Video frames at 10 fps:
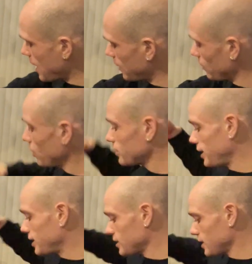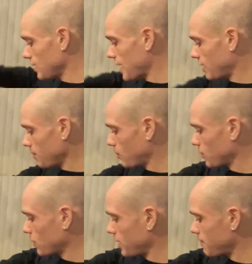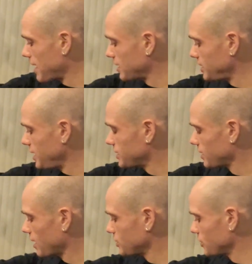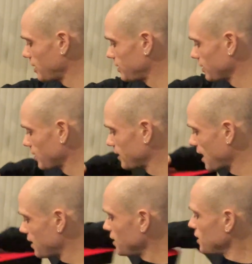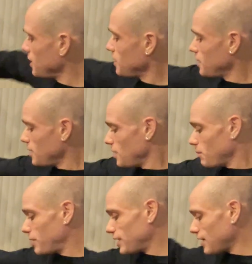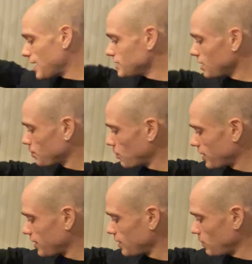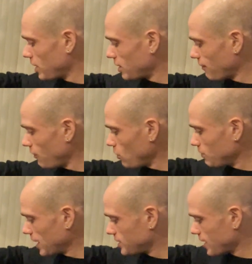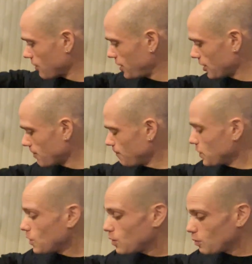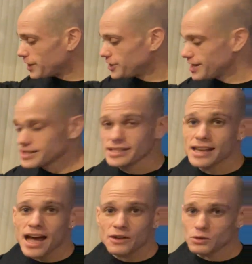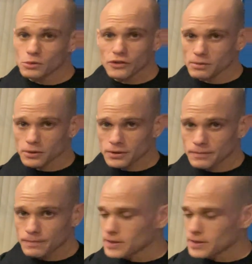And luckily it doesn't line up with one of the magazine slots or anything like that, but it lines up with the foam that's down here, which is not removable.